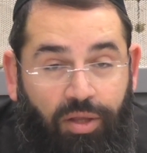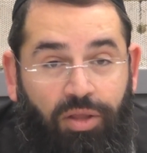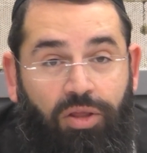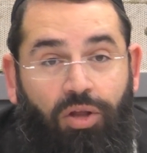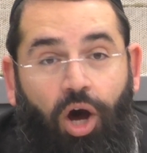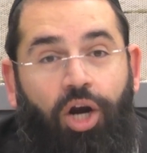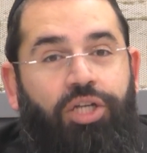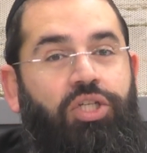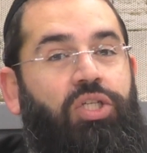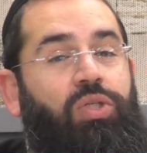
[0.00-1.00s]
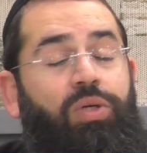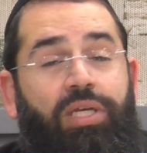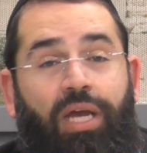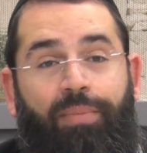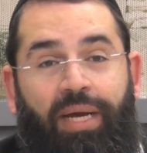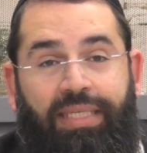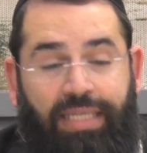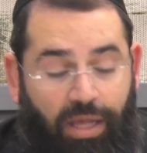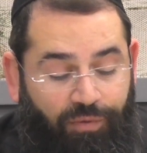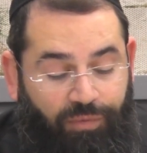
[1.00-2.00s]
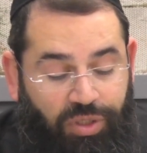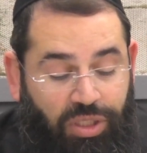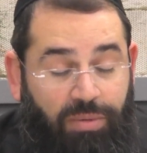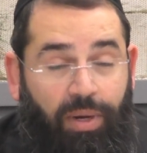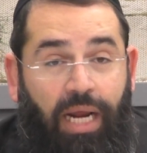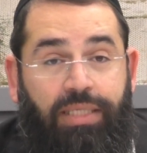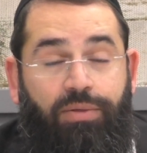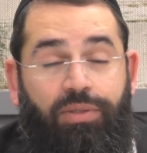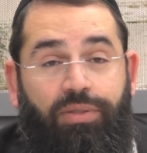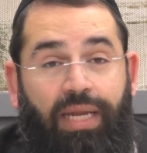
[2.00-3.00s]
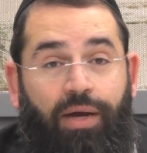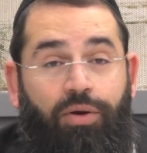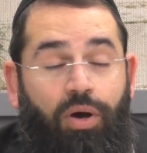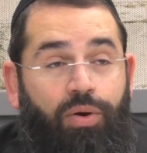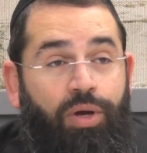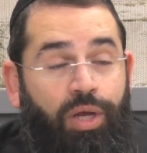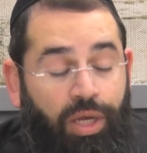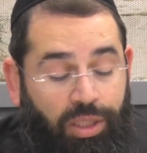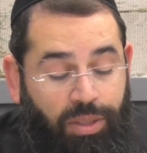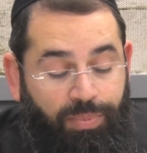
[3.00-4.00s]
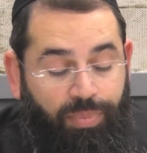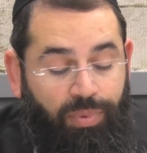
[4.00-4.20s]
large sugya by itself, which the Gemara is going to now go to